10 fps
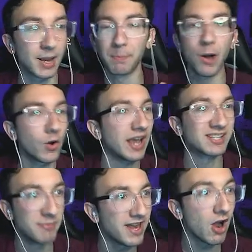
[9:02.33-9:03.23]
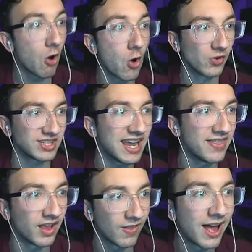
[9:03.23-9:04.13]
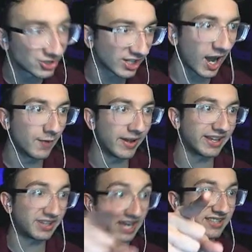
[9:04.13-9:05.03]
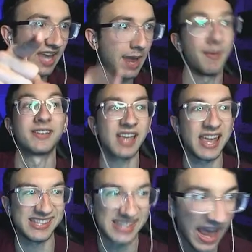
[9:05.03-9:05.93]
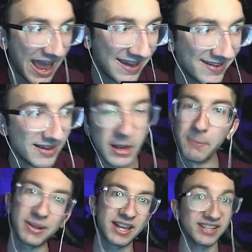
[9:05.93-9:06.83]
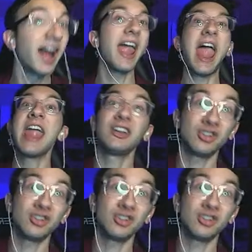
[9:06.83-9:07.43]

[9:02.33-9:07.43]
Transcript: to poke as many holes in the logic of a kid's game as I can. Because I hate